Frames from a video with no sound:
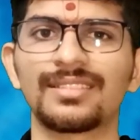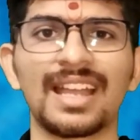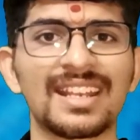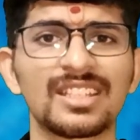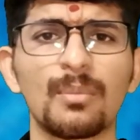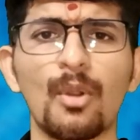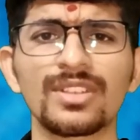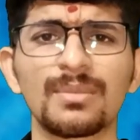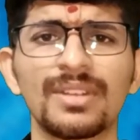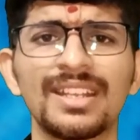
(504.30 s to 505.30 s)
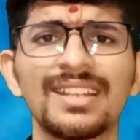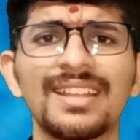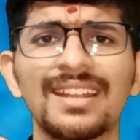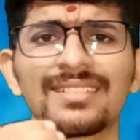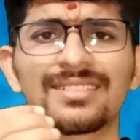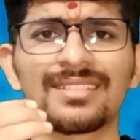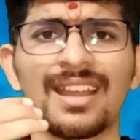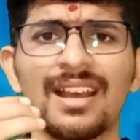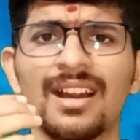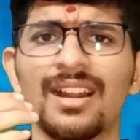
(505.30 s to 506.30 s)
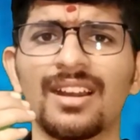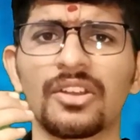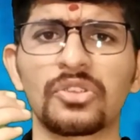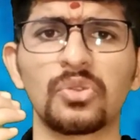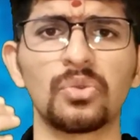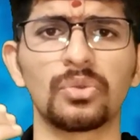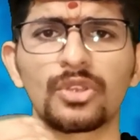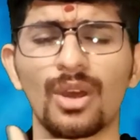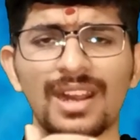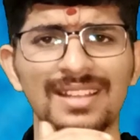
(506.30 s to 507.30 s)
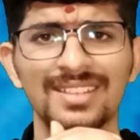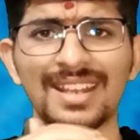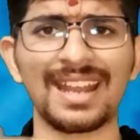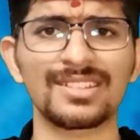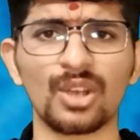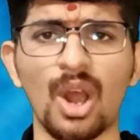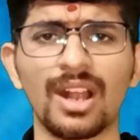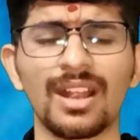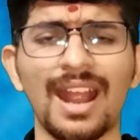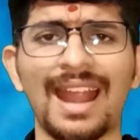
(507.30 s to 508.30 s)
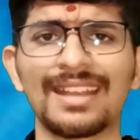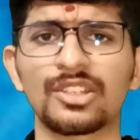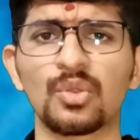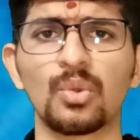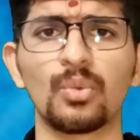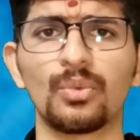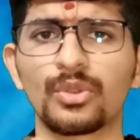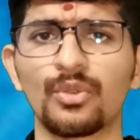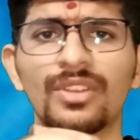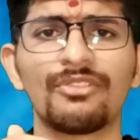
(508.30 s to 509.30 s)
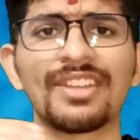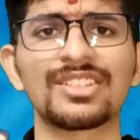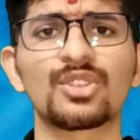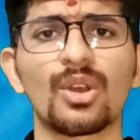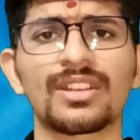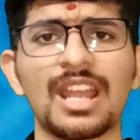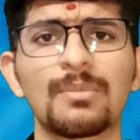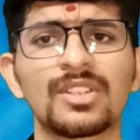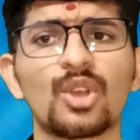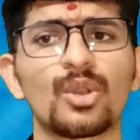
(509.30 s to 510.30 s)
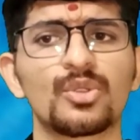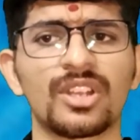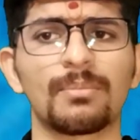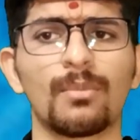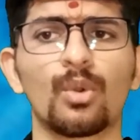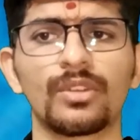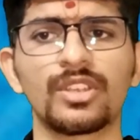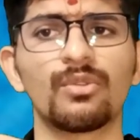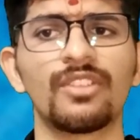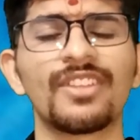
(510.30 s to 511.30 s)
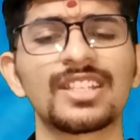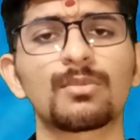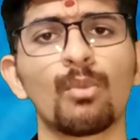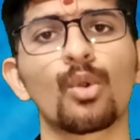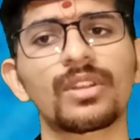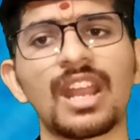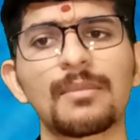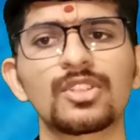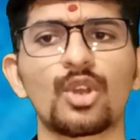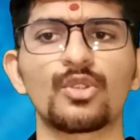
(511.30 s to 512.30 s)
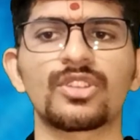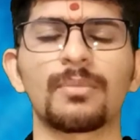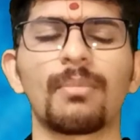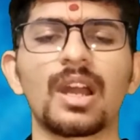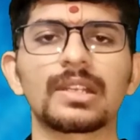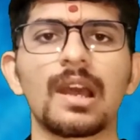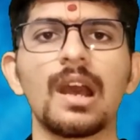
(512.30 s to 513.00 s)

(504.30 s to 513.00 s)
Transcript: there is a possibility that uh, you your answer gets wrong and you you will waste your time in solution you will waste more time in solution part